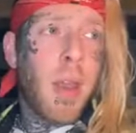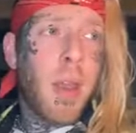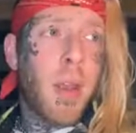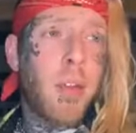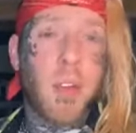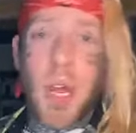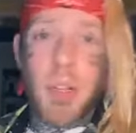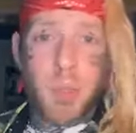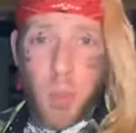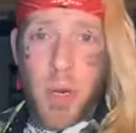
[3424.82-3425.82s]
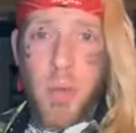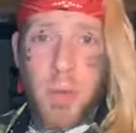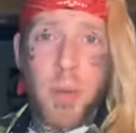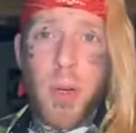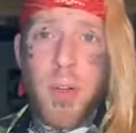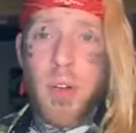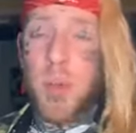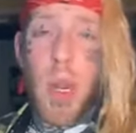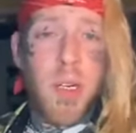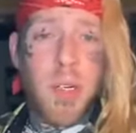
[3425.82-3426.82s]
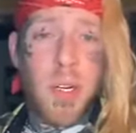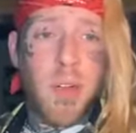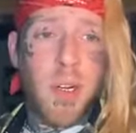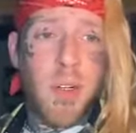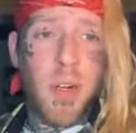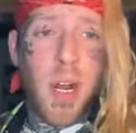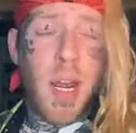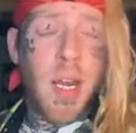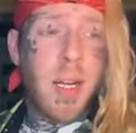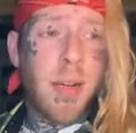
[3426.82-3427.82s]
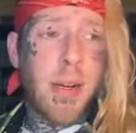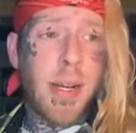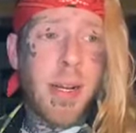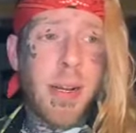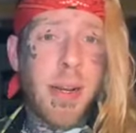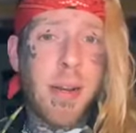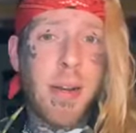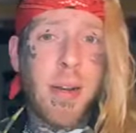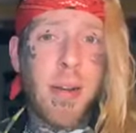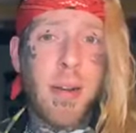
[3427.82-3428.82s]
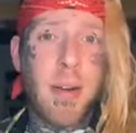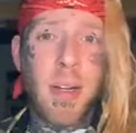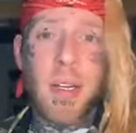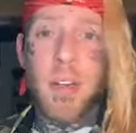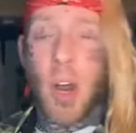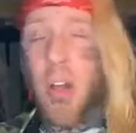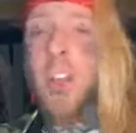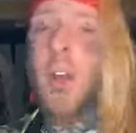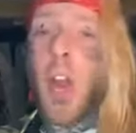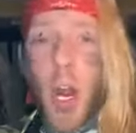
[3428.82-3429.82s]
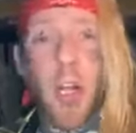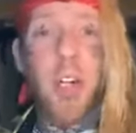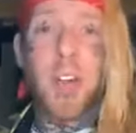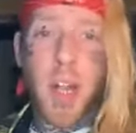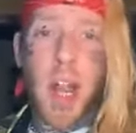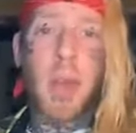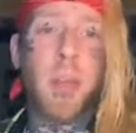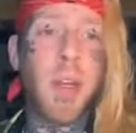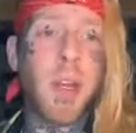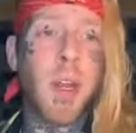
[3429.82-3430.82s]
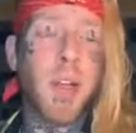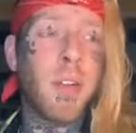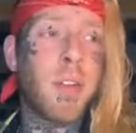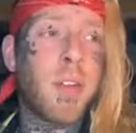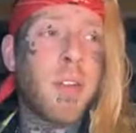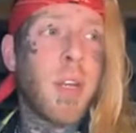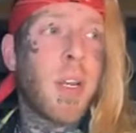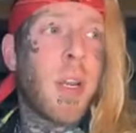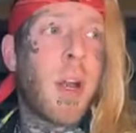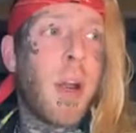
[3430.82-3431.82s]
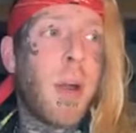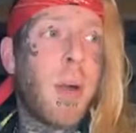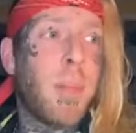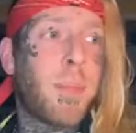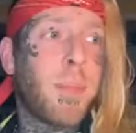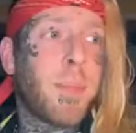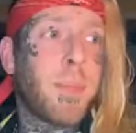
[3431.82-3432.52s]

so that's one of the reasons why it's easier today uh, it's also harder today because um,